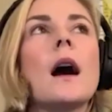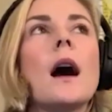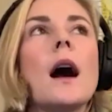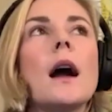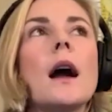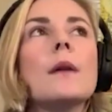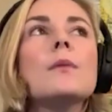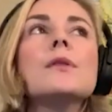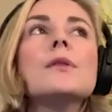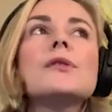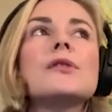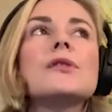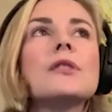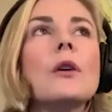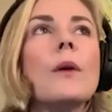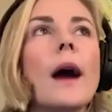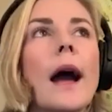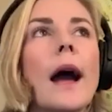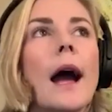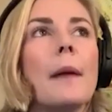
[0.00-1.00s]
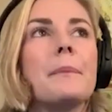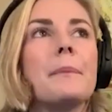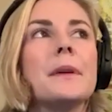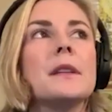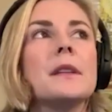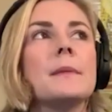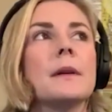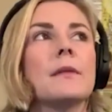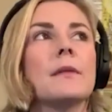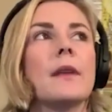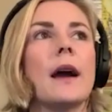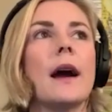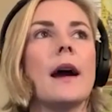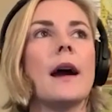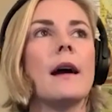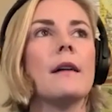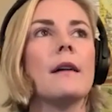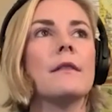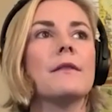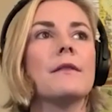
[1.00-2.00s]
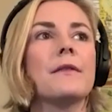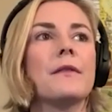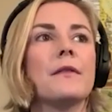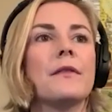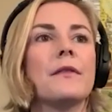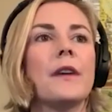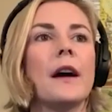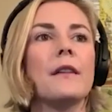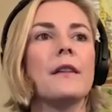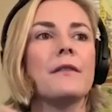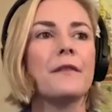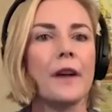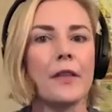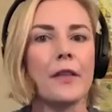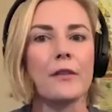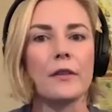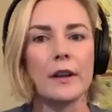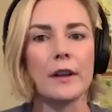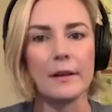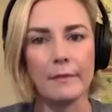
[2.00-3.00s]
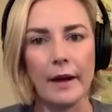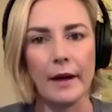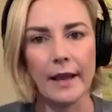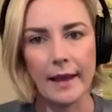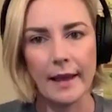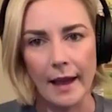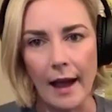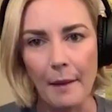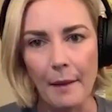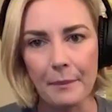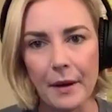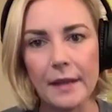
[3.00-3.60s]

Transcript: I was so happy to be able to have that feather in my cap.